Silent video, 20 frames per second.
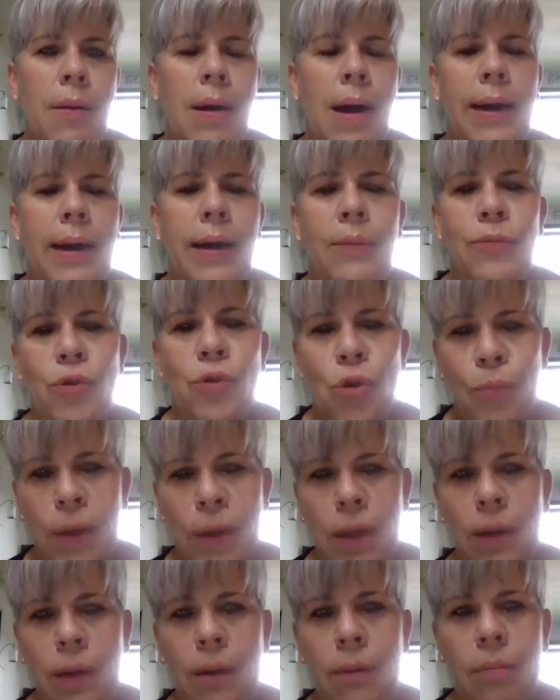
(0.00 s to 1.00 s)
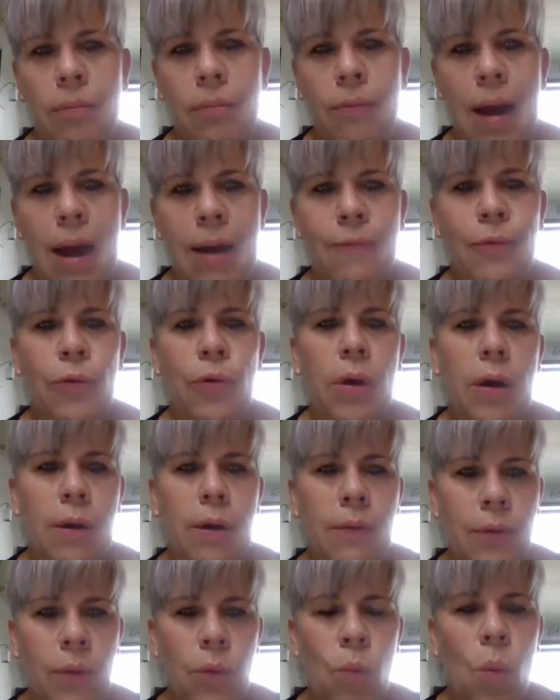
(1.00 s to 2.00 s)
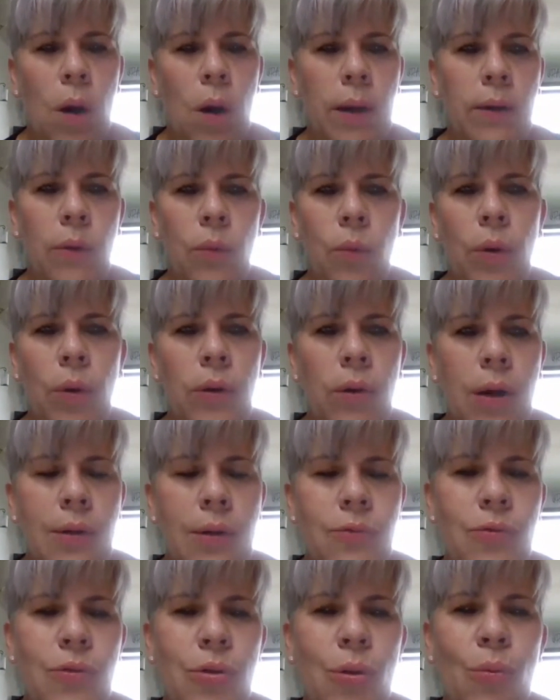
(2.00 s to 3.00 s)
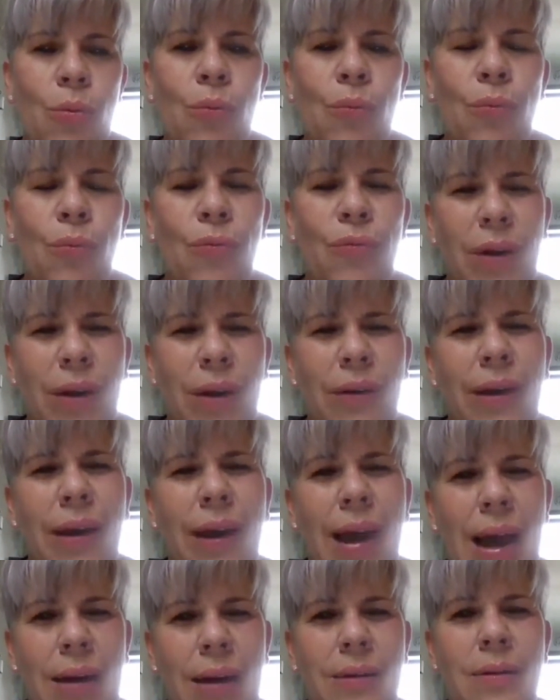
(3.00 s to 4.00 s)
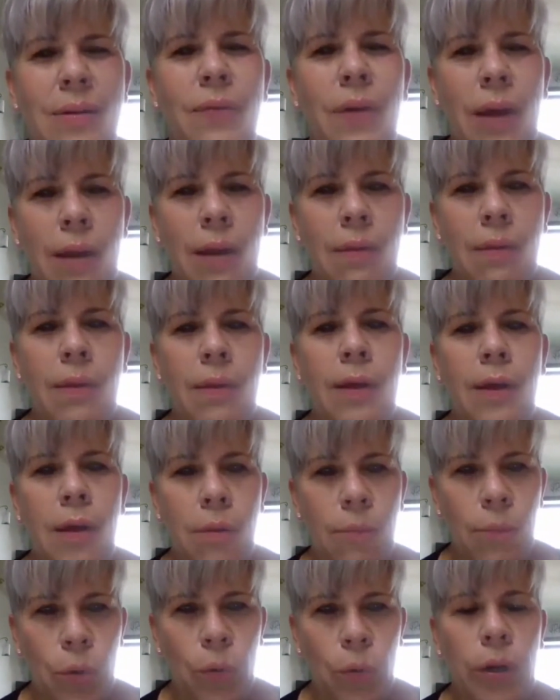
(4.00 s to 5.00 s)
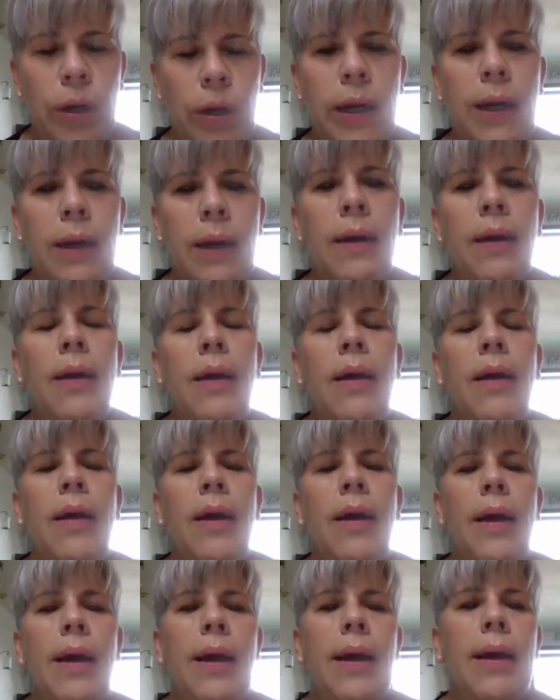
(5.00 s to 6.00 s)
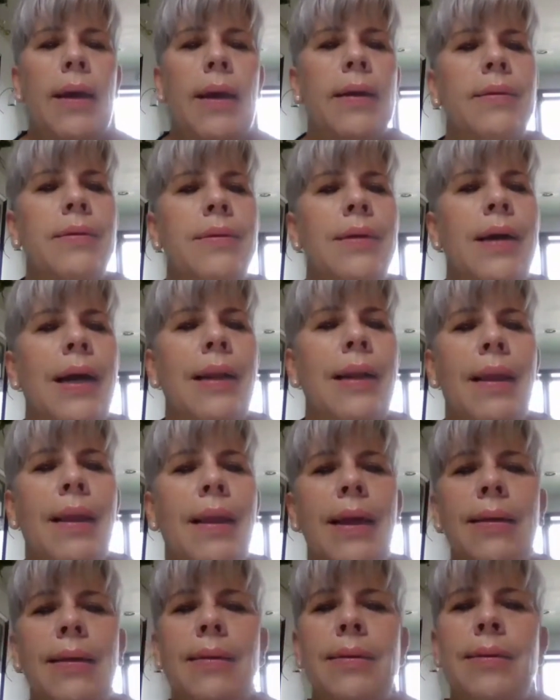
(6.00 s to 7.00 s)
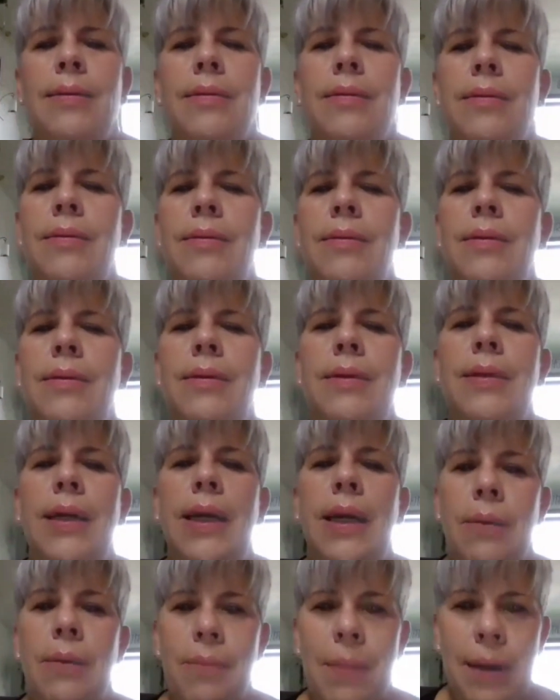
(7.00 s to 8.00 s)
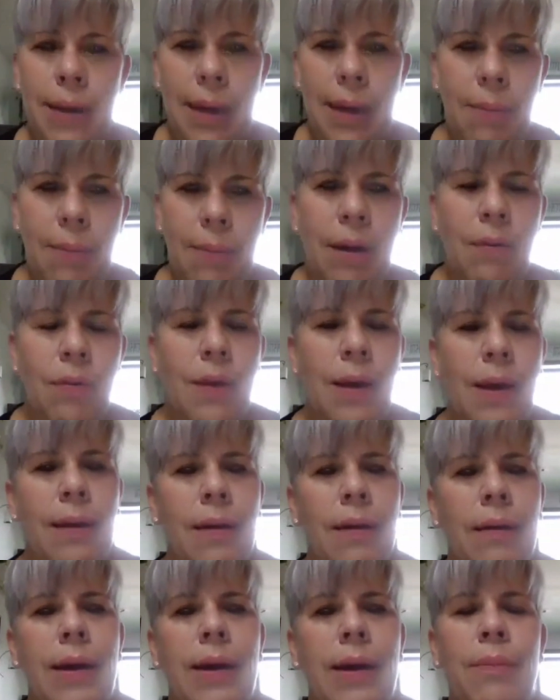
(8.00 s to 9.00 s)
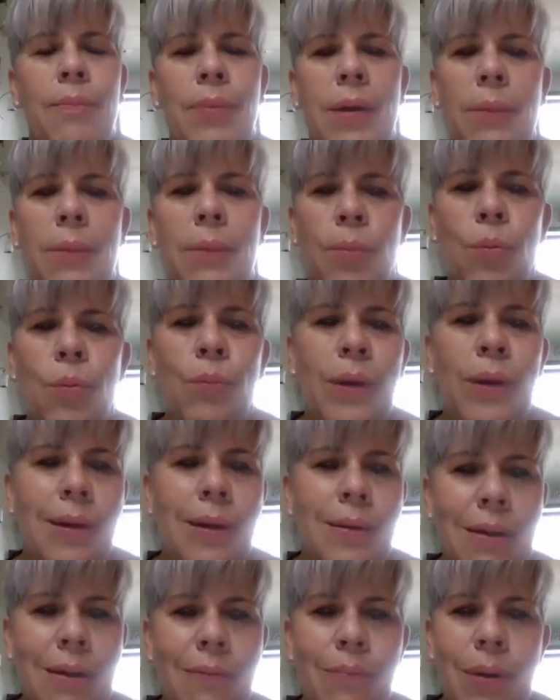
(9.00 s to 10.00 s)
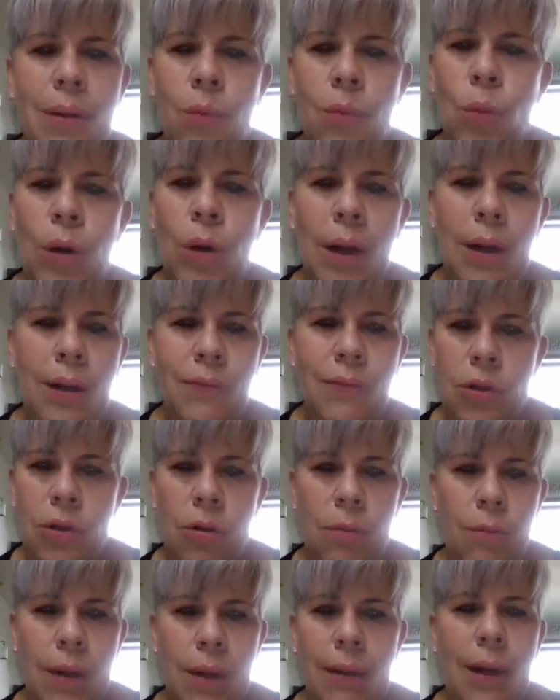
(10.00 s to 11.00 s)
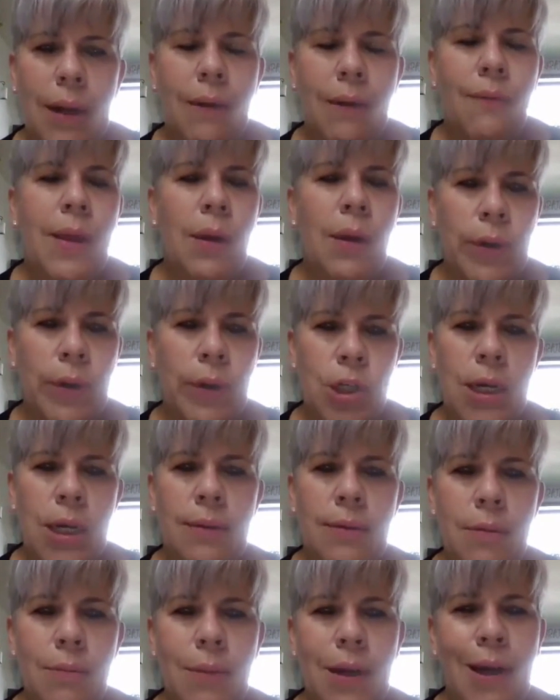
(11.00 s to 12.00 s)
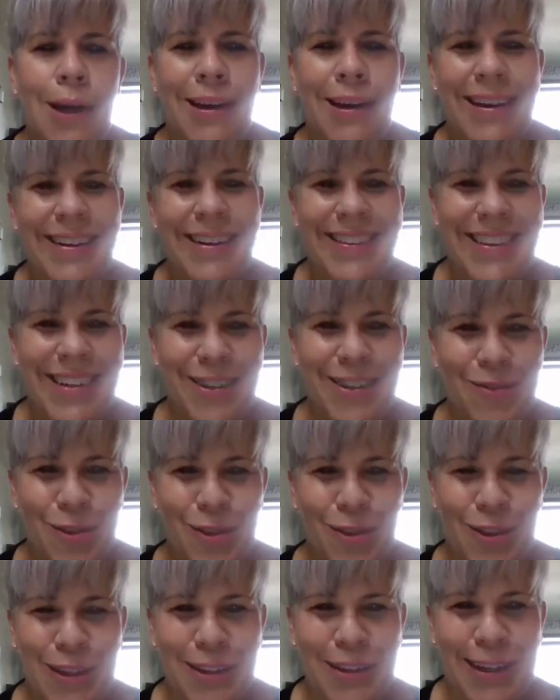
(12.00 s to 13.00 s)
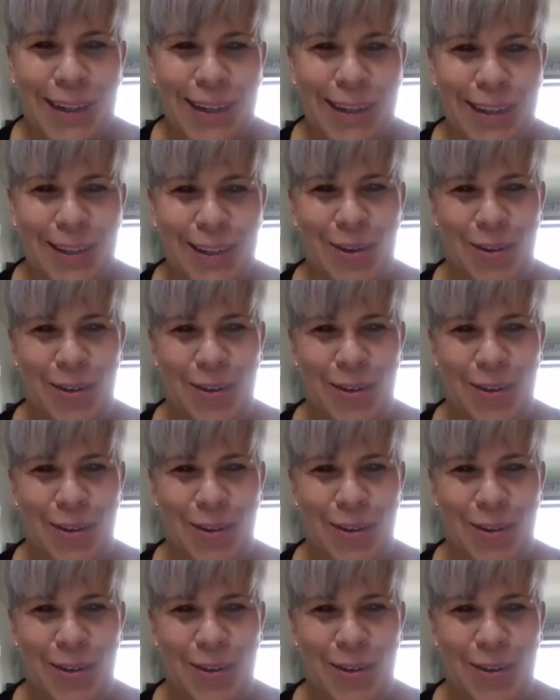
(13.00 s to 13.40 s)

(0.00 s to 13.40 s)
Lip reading: items to be raffled off and won and whatnot. So we're very active in the community, and I like to get my name out there, and people, because I lived here all my life, they reach out to me continuously to get